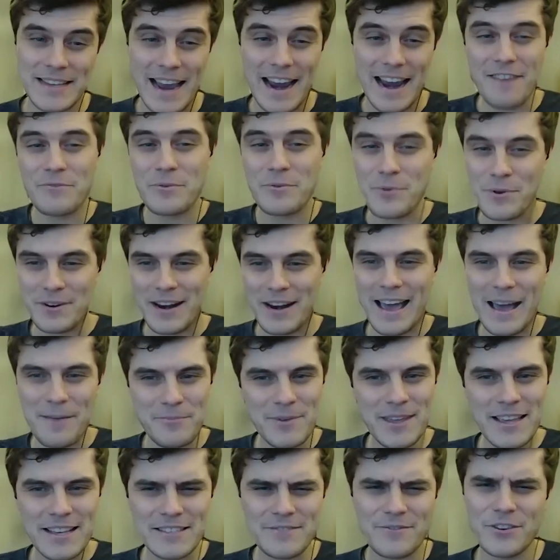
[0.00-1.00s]
everyone
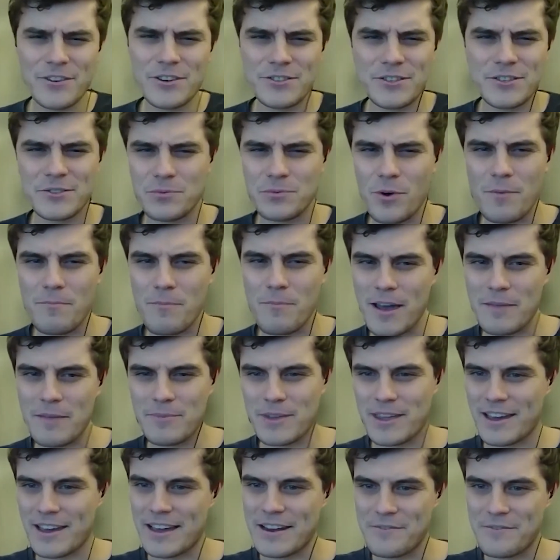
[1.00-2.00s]
happiest versus what might
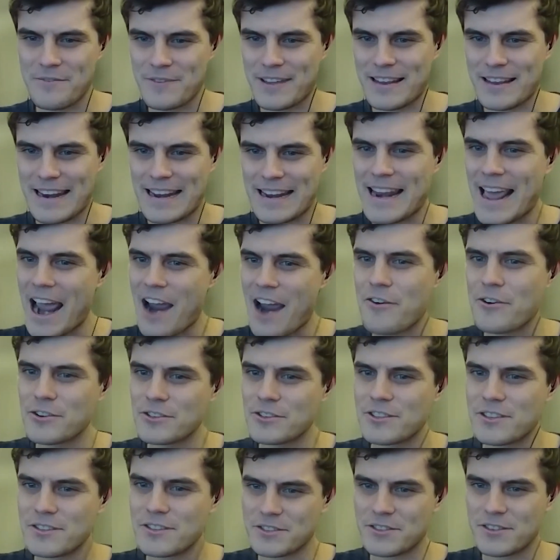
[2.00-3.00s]
be kind of
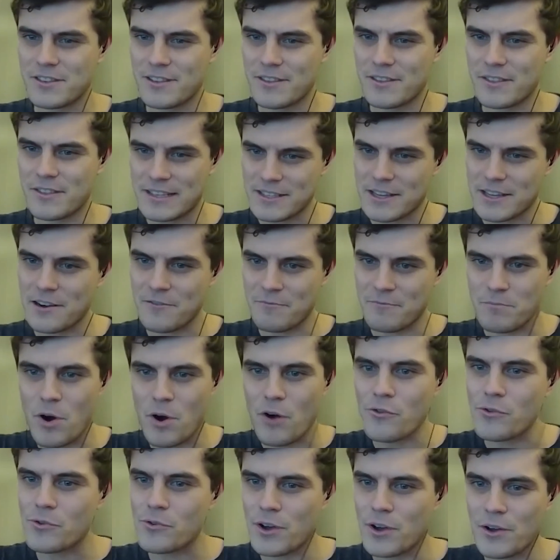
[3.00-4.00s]
inherent to this kind of
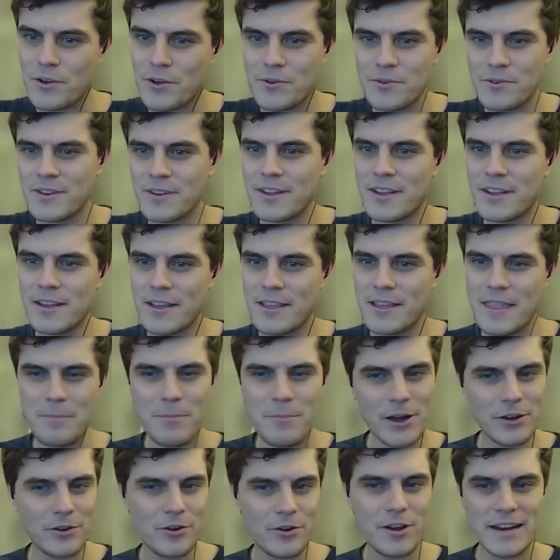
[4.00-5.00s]
moral code? They
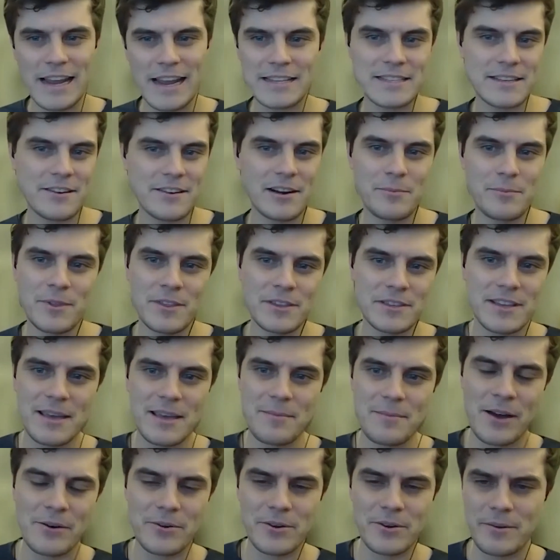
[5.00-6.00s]
might not necessarily be the
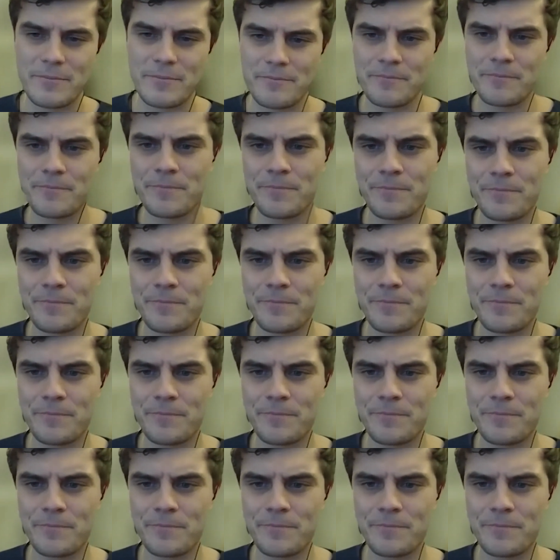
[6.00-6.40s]
same outcome.